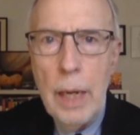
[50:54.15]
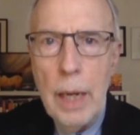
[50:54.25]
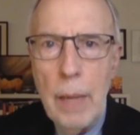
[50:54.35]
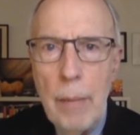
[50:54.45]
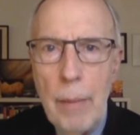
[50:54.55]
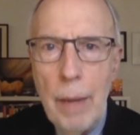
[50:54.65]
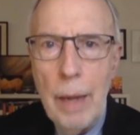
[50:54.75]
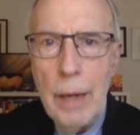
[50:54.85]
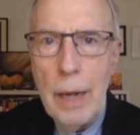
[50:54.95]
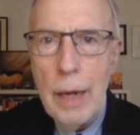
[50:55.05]

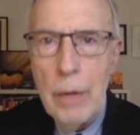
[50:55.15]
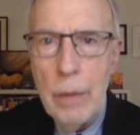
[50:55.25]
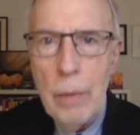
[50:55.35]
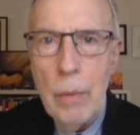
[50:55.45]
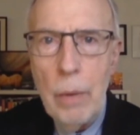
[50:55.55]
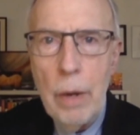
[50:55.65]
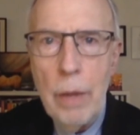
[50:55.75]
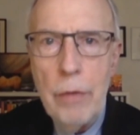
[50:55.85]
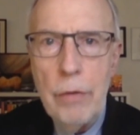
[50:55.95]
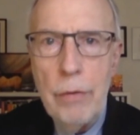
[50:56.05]
I agree with what others